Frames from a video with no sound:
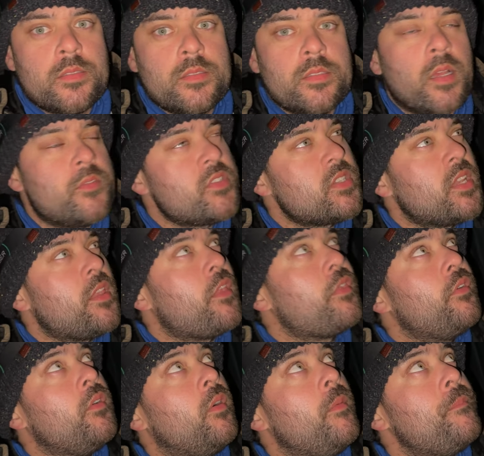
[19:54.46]
So I've just had the
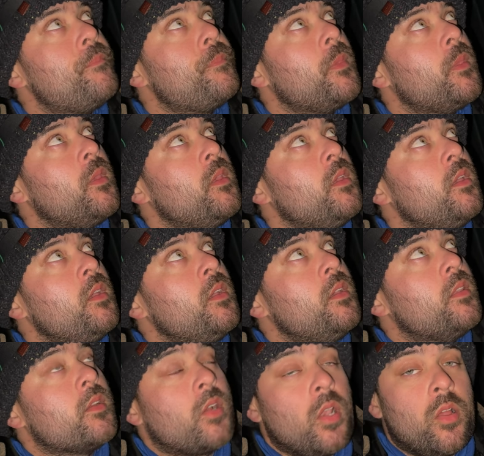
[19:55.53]
thought,
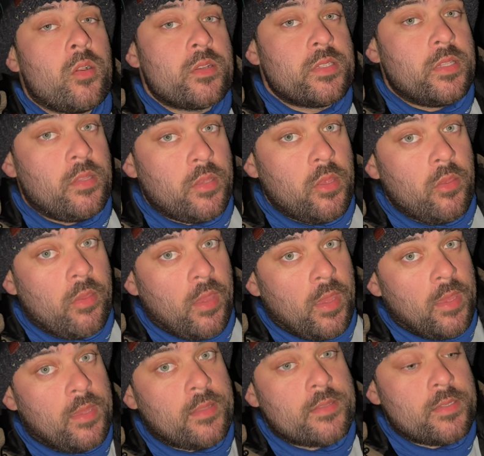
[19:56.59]
the clocks in the
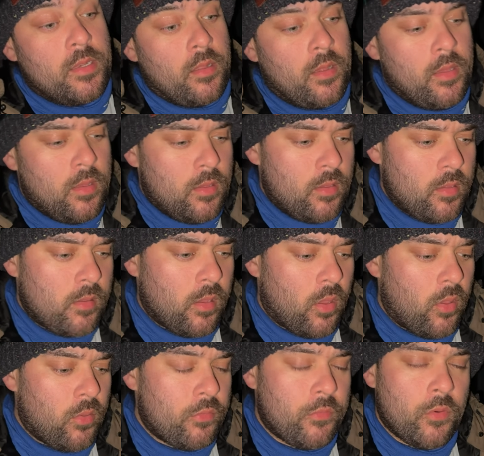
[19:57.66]
UK tonight
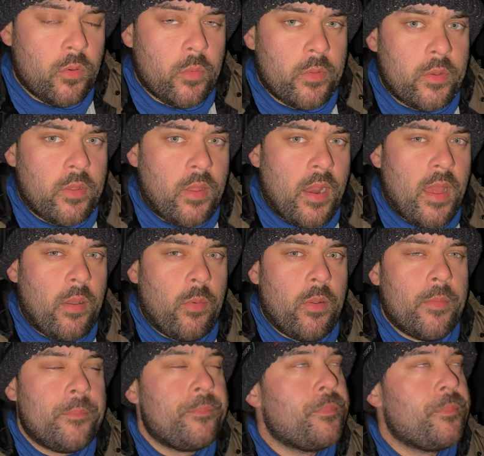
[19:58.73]
go forward an hour,